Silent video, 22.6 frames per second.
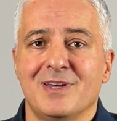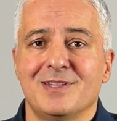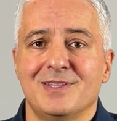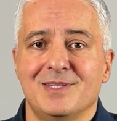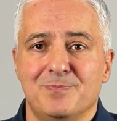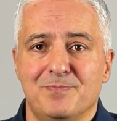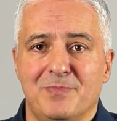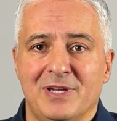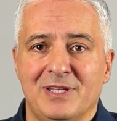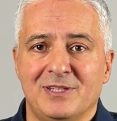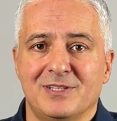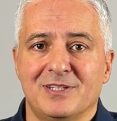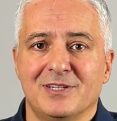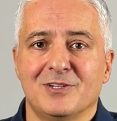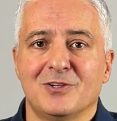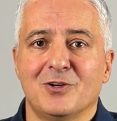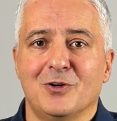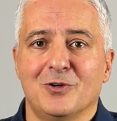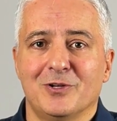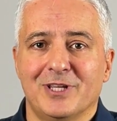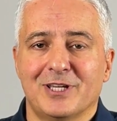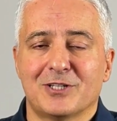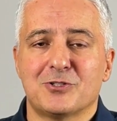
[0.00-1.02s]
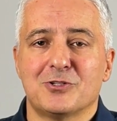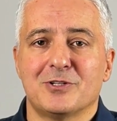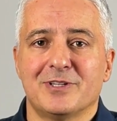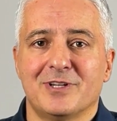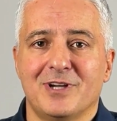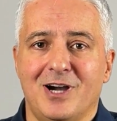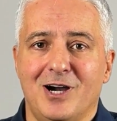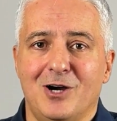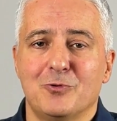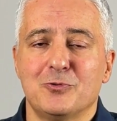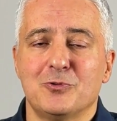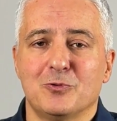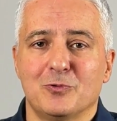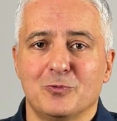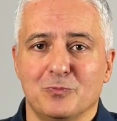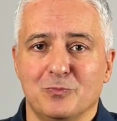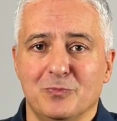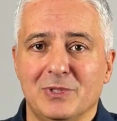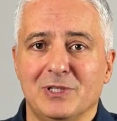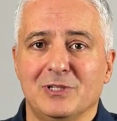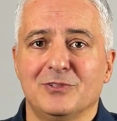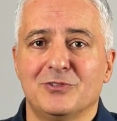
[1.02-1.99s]
depending on actually how
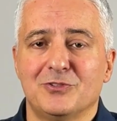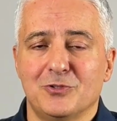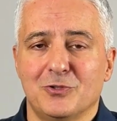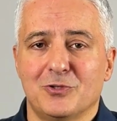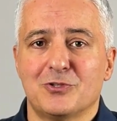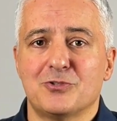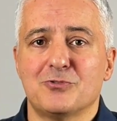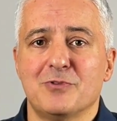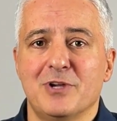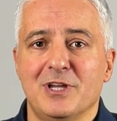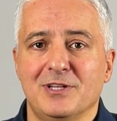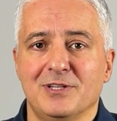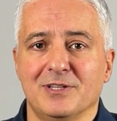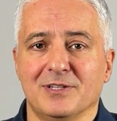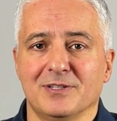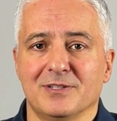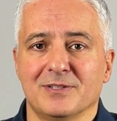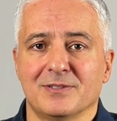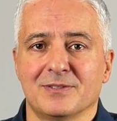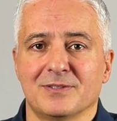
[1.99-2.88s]
you build your training.